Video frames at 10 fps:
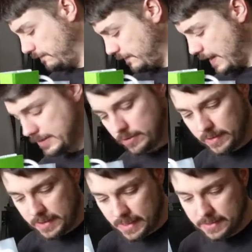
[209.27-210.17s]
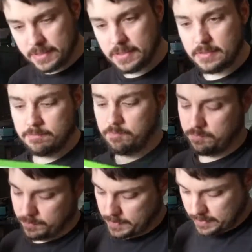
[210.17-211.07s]
factor in this.
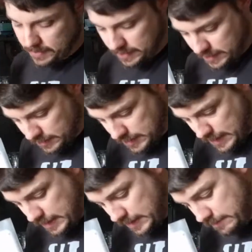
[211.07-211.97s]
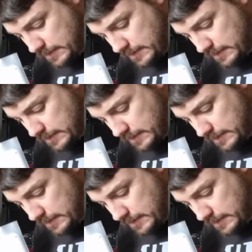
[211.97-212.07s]
There's a little tiny